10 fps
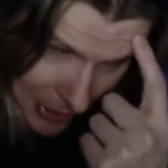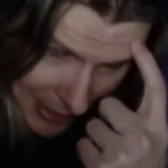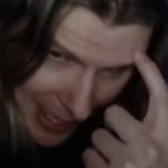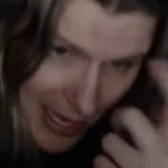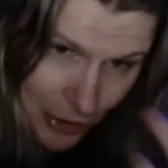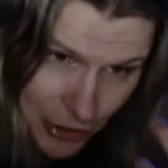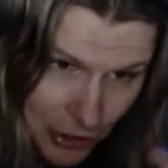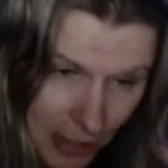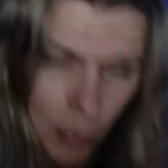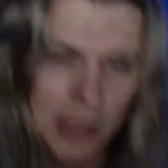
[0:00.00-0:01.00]
They
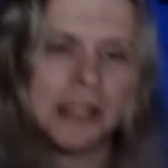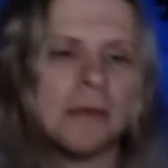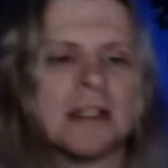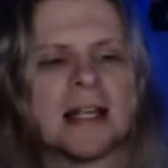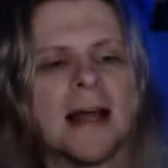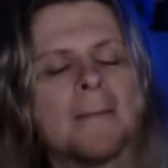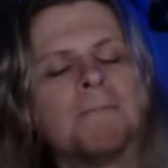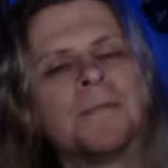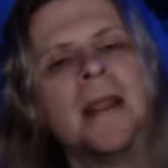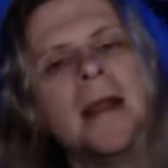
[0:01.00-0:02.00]
understood what she was saying.
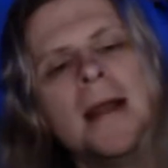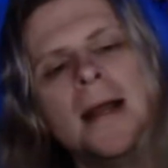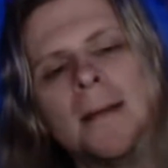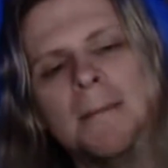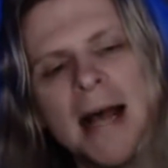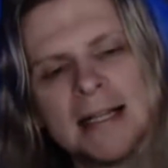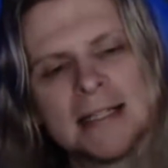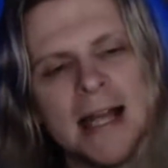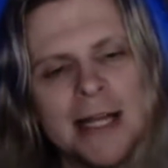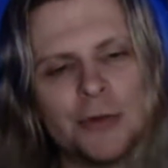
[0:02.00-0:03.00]

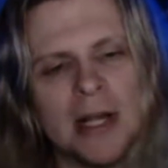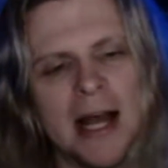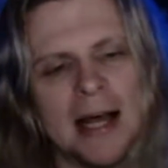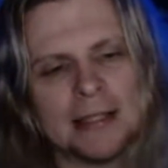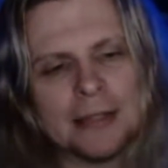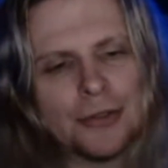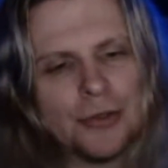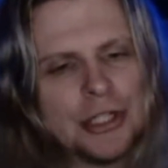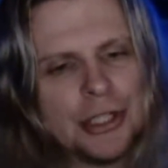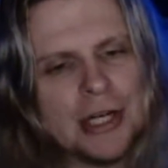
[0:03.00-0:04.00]
Backstage, we got
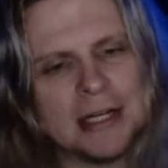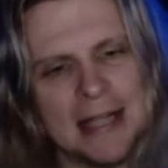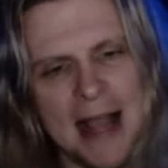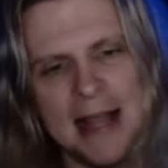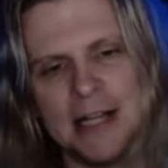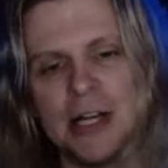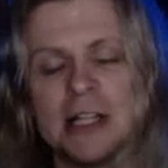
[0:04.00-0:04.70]
Christian Cage.